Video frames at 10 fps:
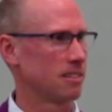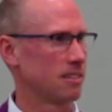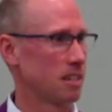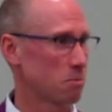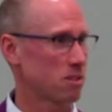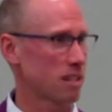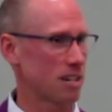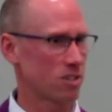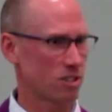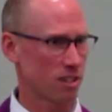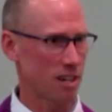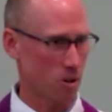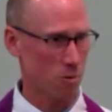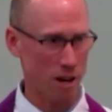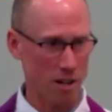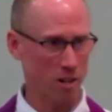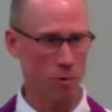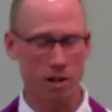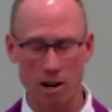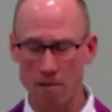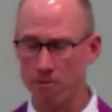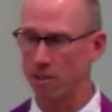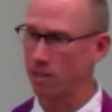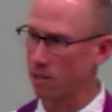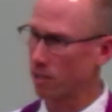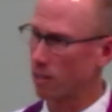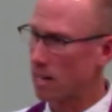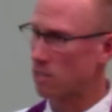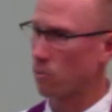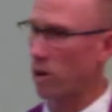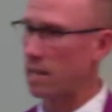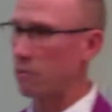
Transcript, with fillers: Lips that should say no thank you when offered another glass of wine